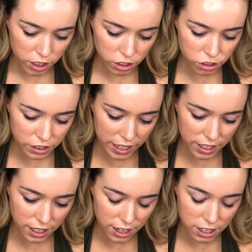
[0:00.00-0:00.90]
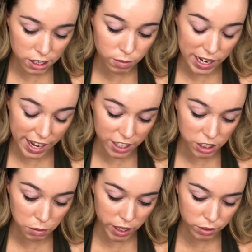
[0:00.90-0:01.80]
A good trick that I learned when I
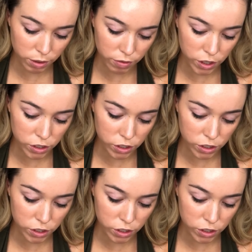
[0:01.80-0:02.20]
actually worked with